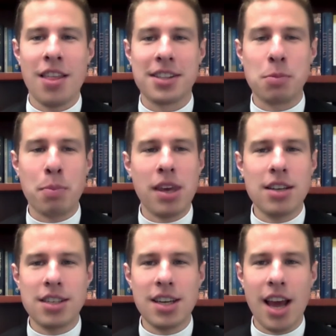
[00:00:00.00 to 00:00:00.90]
That's
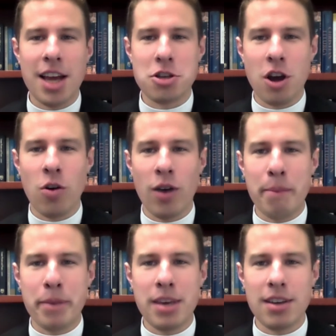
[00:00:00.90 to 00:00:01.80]

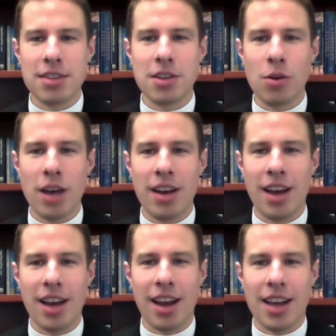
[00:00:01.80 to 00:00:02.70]

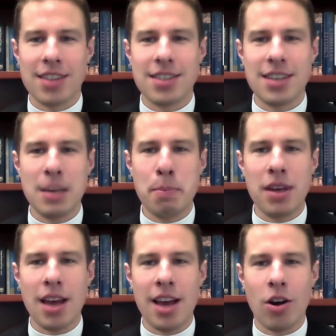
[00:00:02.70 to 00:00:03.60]

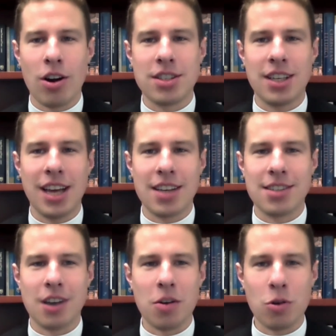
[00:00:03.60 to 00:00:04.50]

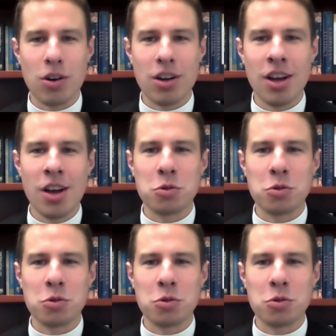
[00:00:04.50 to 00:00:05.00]
pthompson@stbarts.org.